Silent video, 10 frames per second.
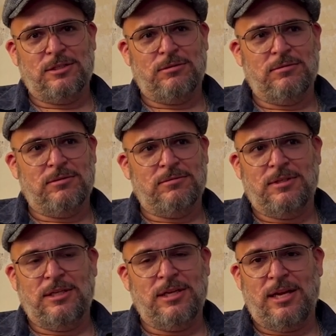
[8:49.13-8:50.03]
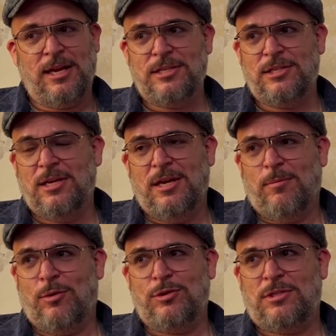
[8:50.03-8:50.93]
So unless
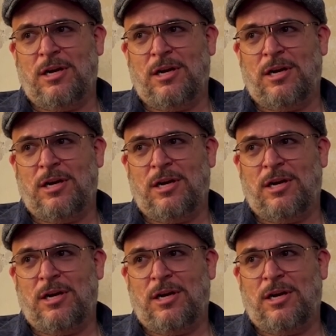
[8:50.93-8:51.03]
most